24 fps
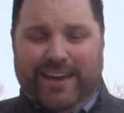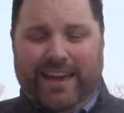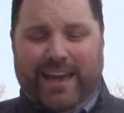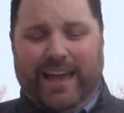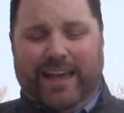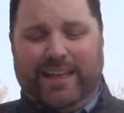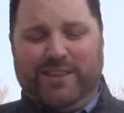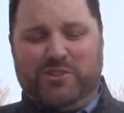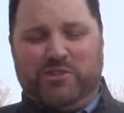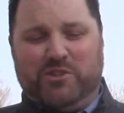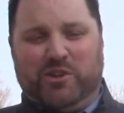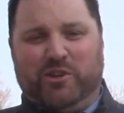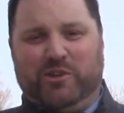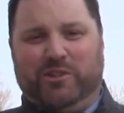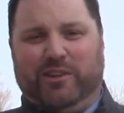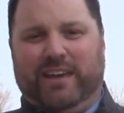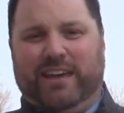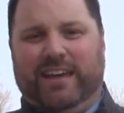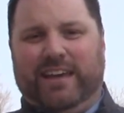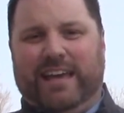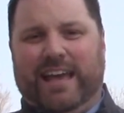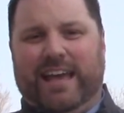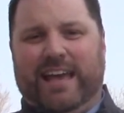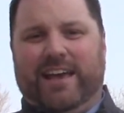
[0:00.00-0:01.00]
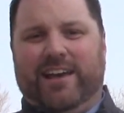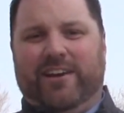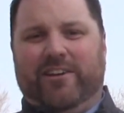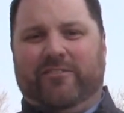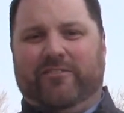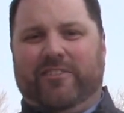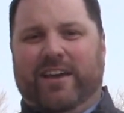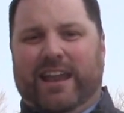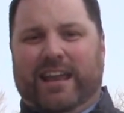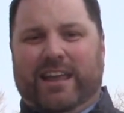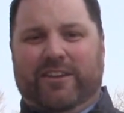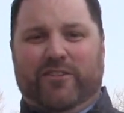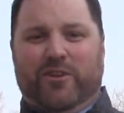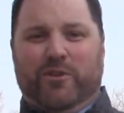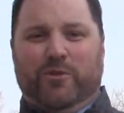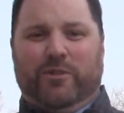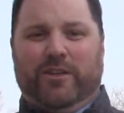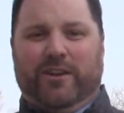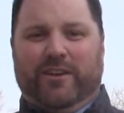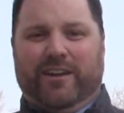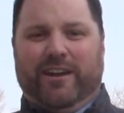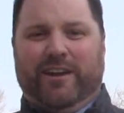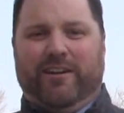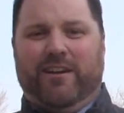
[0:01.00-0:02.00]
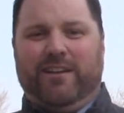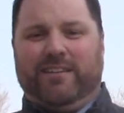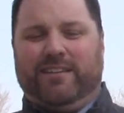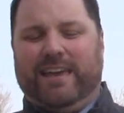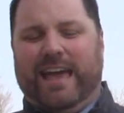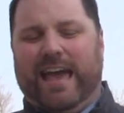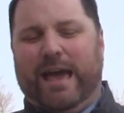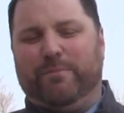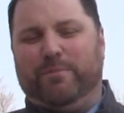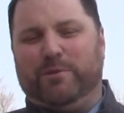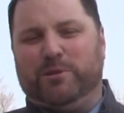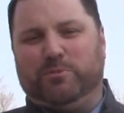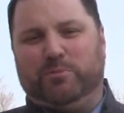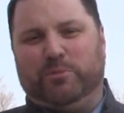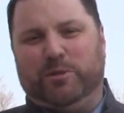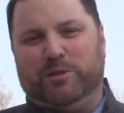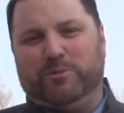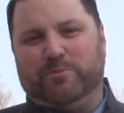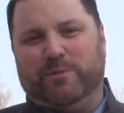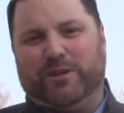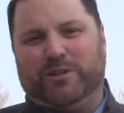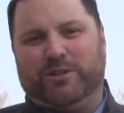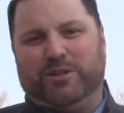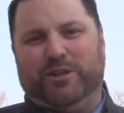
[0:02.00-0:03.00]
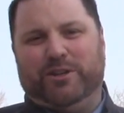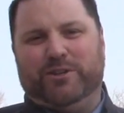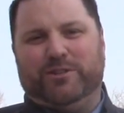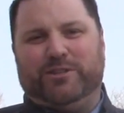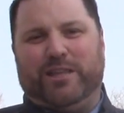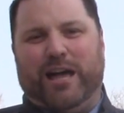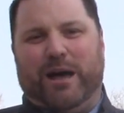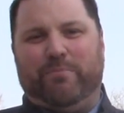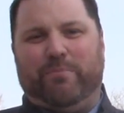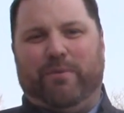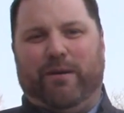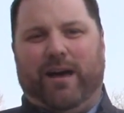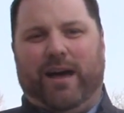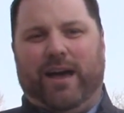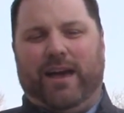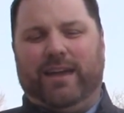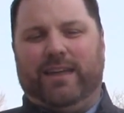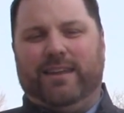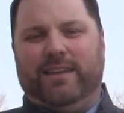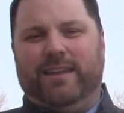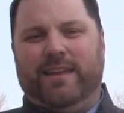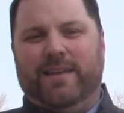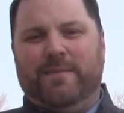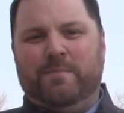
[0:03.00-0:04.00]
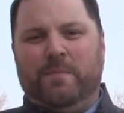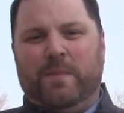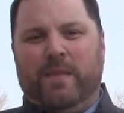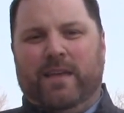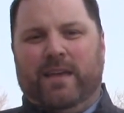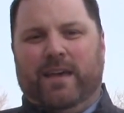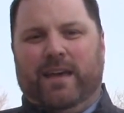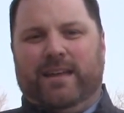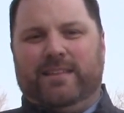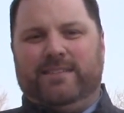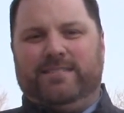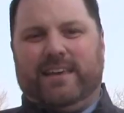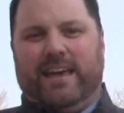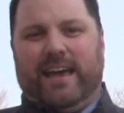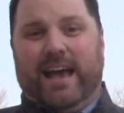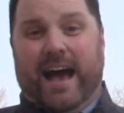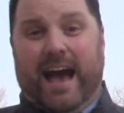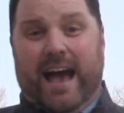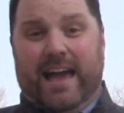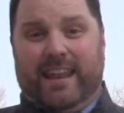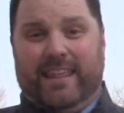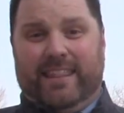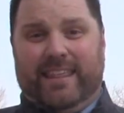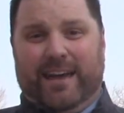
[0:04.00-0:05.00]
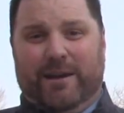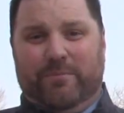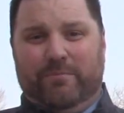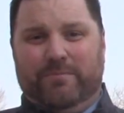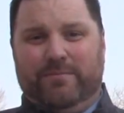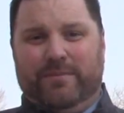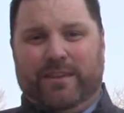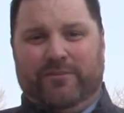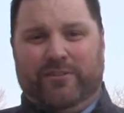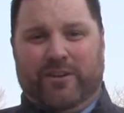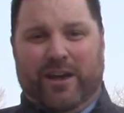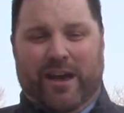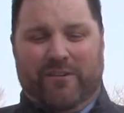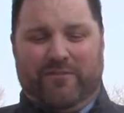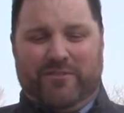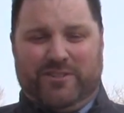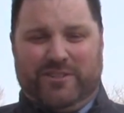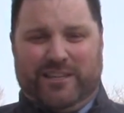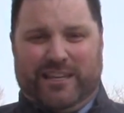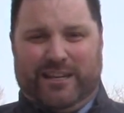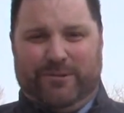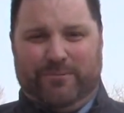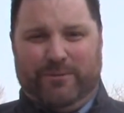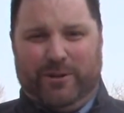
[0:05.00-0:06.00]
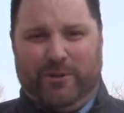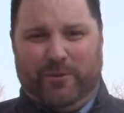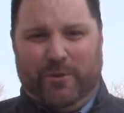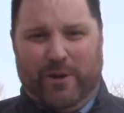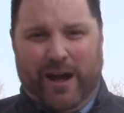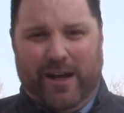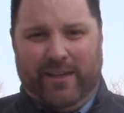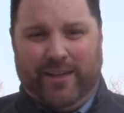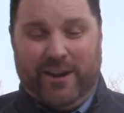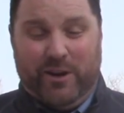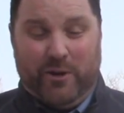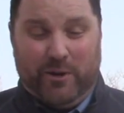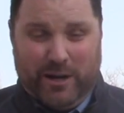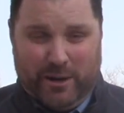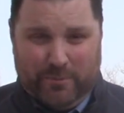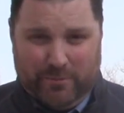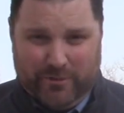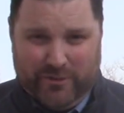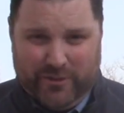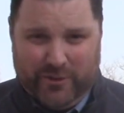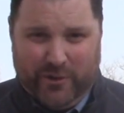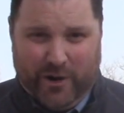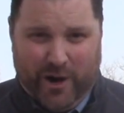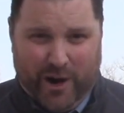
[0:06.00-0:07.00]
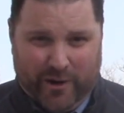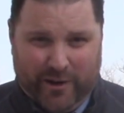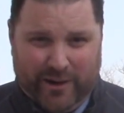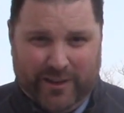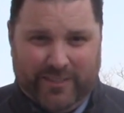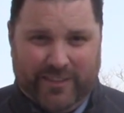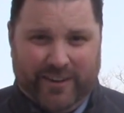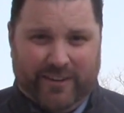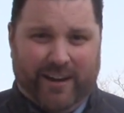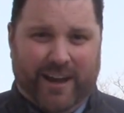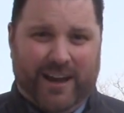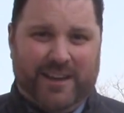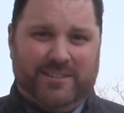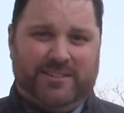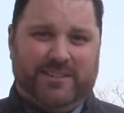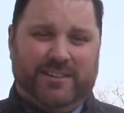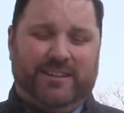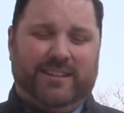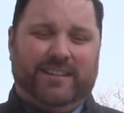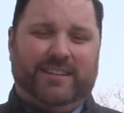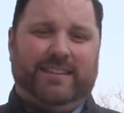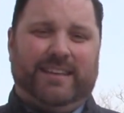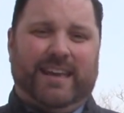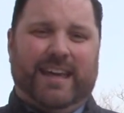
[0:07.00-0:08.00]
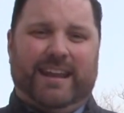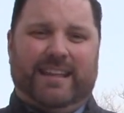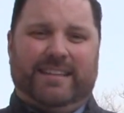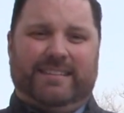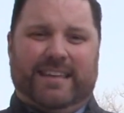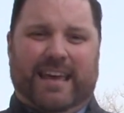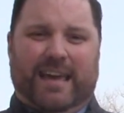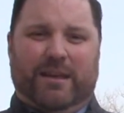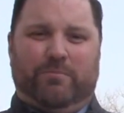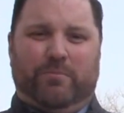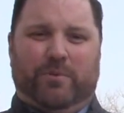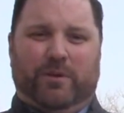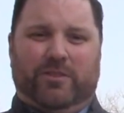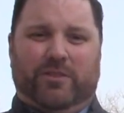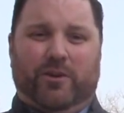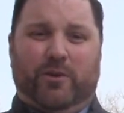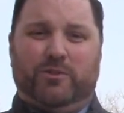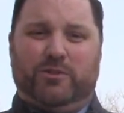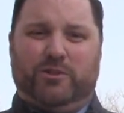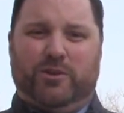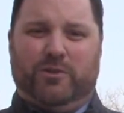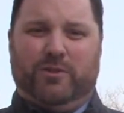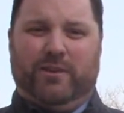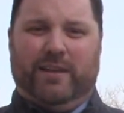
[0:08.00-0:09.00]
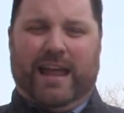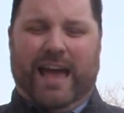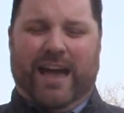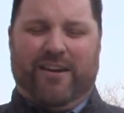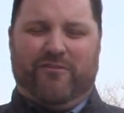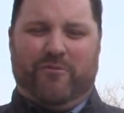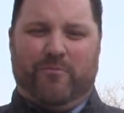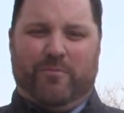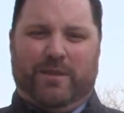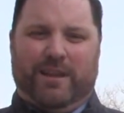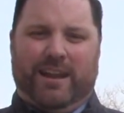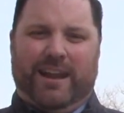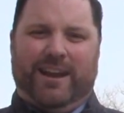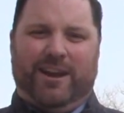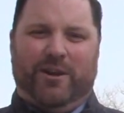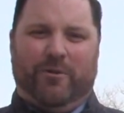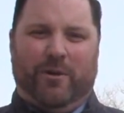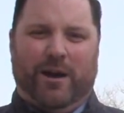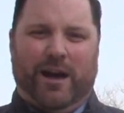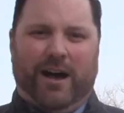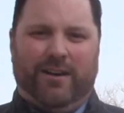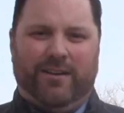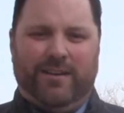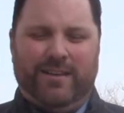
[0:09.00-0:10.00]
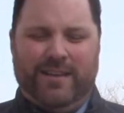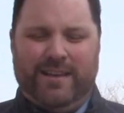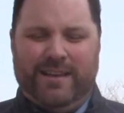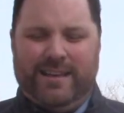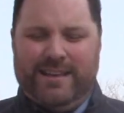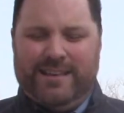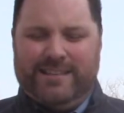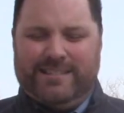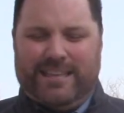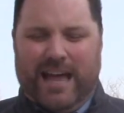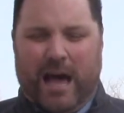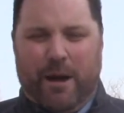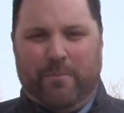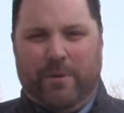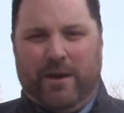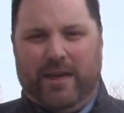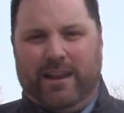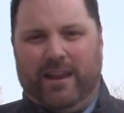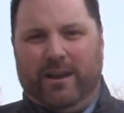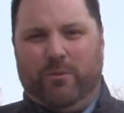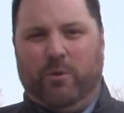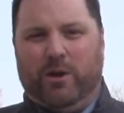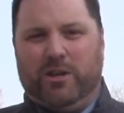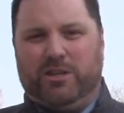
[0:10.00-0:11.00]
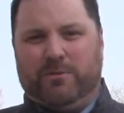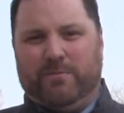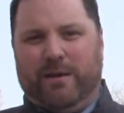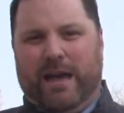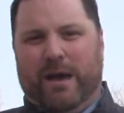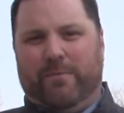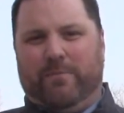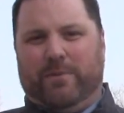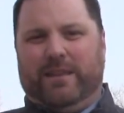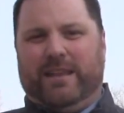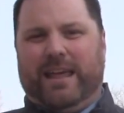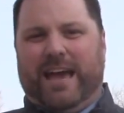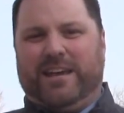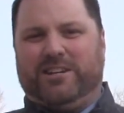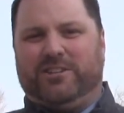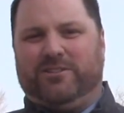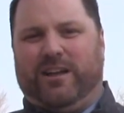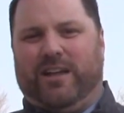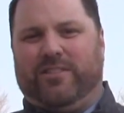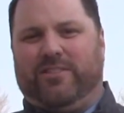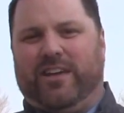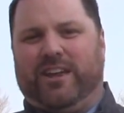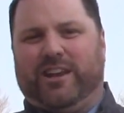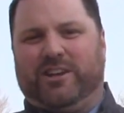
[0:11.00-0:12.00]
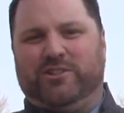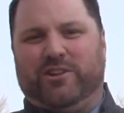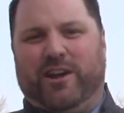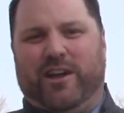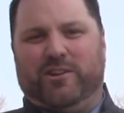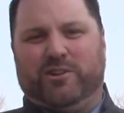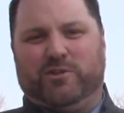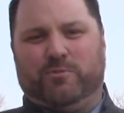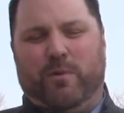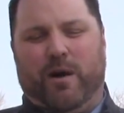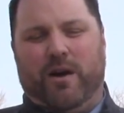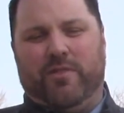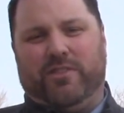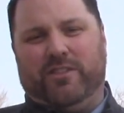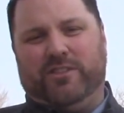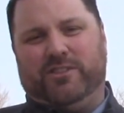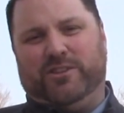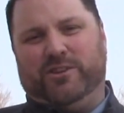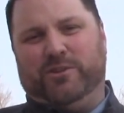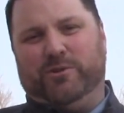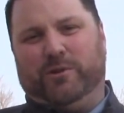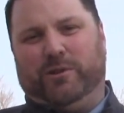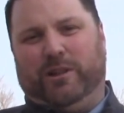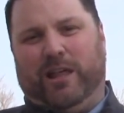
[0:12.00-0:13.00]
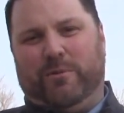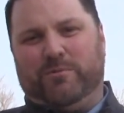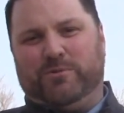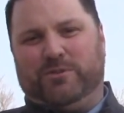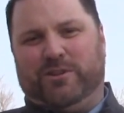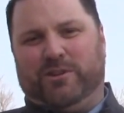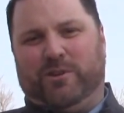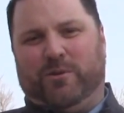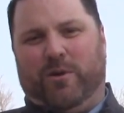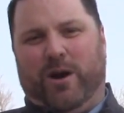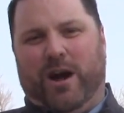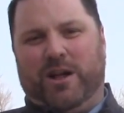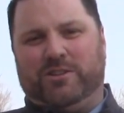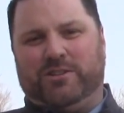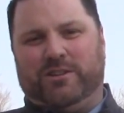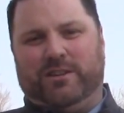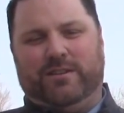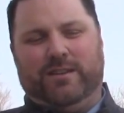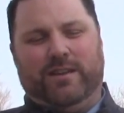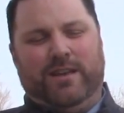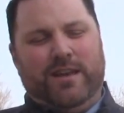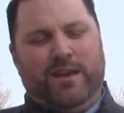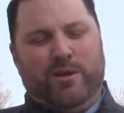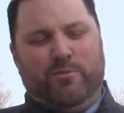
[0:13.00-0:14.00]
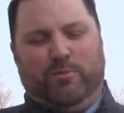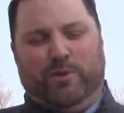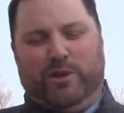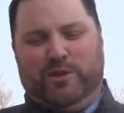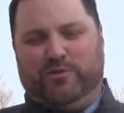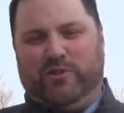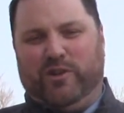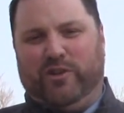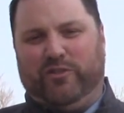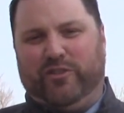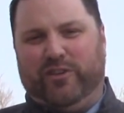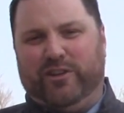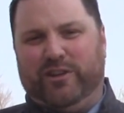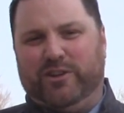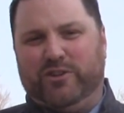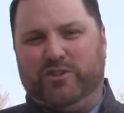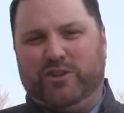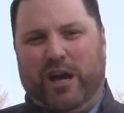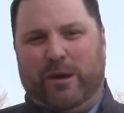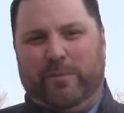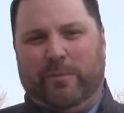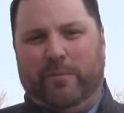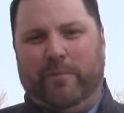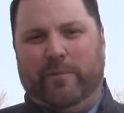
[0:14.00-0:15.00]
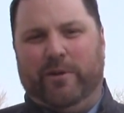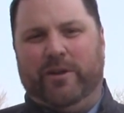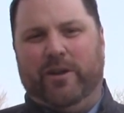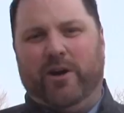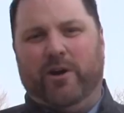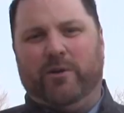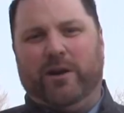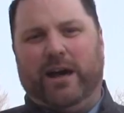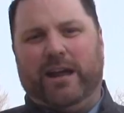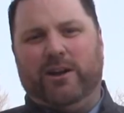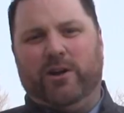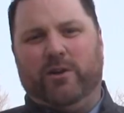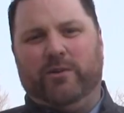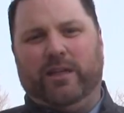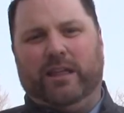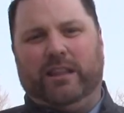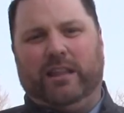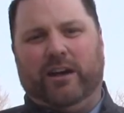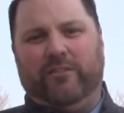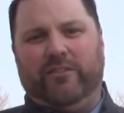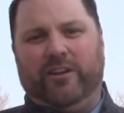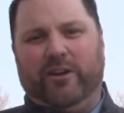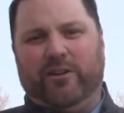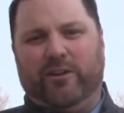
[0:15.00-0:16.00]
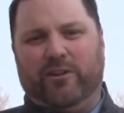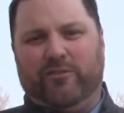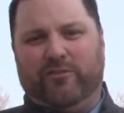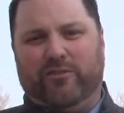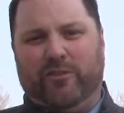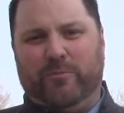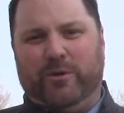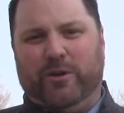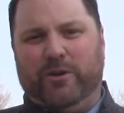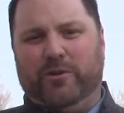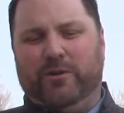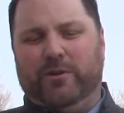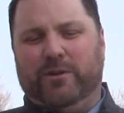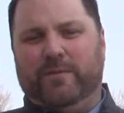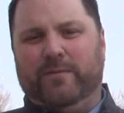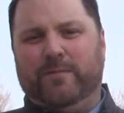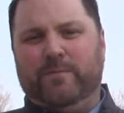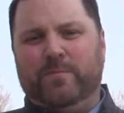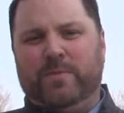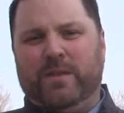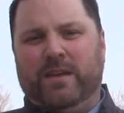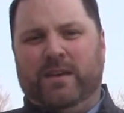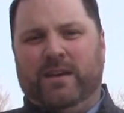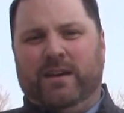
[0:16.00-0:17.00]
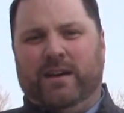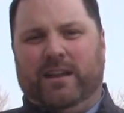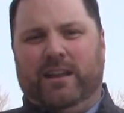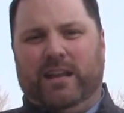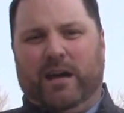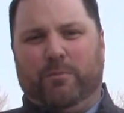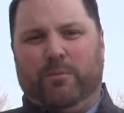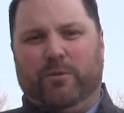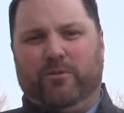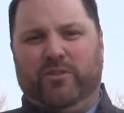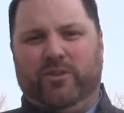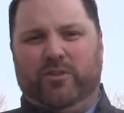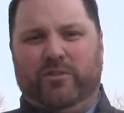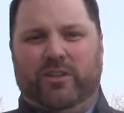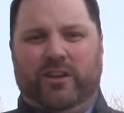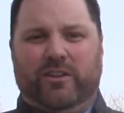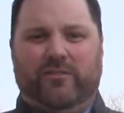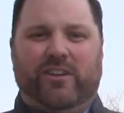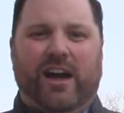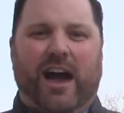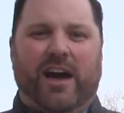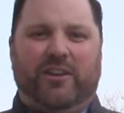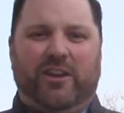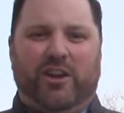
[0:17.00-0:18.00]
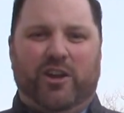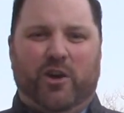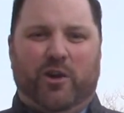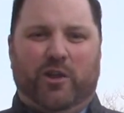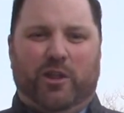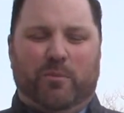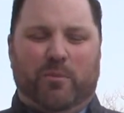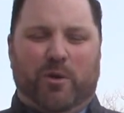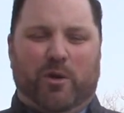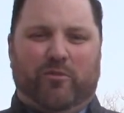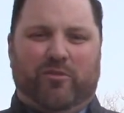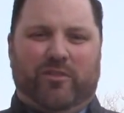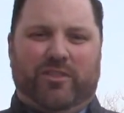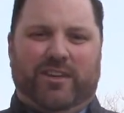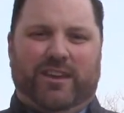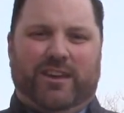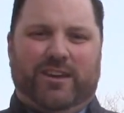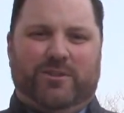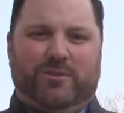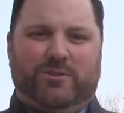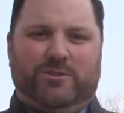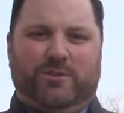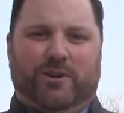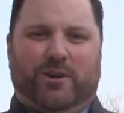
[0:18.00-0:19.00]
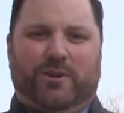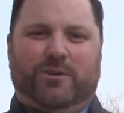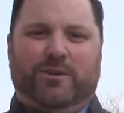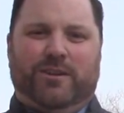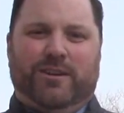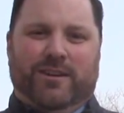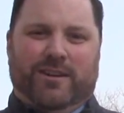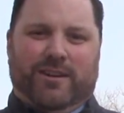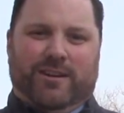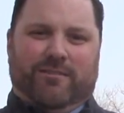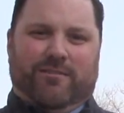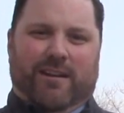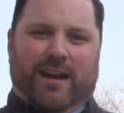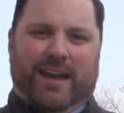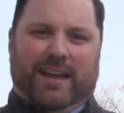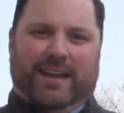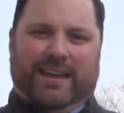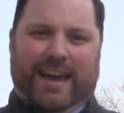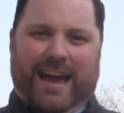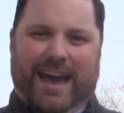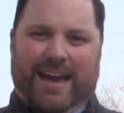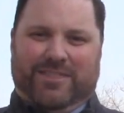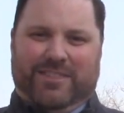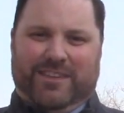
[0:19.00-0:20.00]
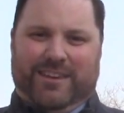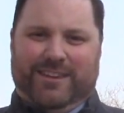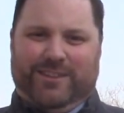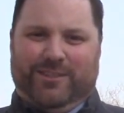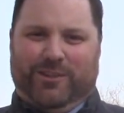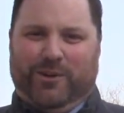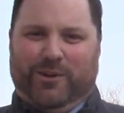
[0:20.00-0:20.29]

And certainly if any of you that are here on campus, please make sure you stop by and say hi to them if you haven't seen them in a while. I know a number of you are in there icing and getting taped, but those of you that haven't been in a while, stop in and wish them happy National Athletic Trainers Month. And to you alums that are watching, please feel free to drop them a note. I know they love hearing from you, and a number of you that have gotten to know them over the years. So Greg, Kathy, and